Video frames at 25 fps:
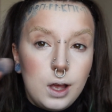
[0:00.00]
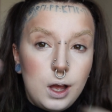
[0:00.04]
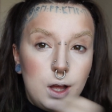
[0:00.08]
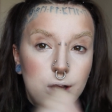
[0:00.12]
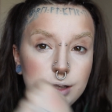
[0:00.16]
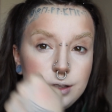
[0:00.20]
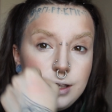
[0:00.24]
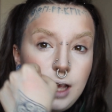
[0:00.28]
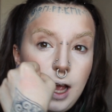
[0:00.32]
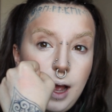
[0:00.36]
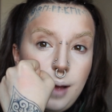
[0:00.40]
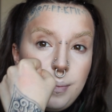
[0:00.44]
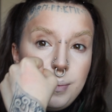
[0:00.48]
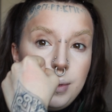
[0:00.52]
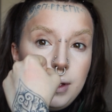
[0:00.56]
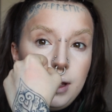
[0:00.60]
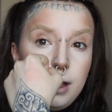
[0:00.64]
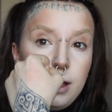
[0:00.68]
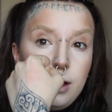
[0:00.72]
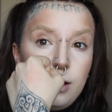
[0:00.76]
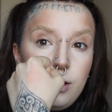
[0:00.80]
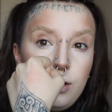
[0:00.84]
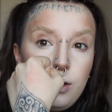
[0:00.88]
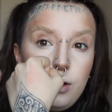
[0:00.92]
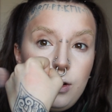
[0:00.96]
I'll tap
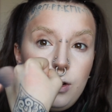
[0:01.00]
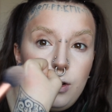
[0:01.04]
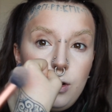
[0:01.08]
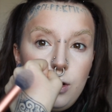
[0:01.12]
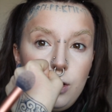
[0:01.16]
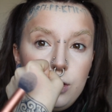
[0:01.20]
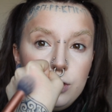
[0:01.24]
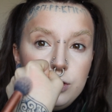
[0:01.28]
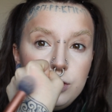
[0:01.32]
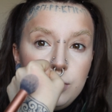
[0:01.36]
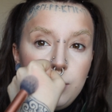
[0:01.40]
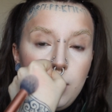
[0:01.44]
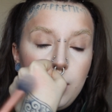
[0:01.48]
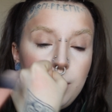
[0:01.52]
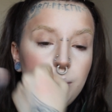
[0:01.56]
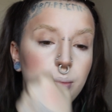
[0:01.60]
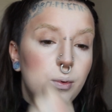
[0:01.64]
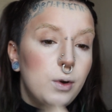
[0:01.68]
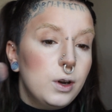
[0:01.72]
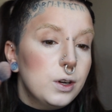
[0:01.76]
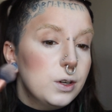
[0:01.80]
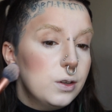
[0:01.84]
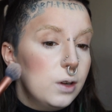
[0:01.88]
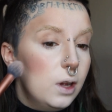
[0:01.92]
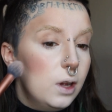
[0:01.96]
it onto my brush,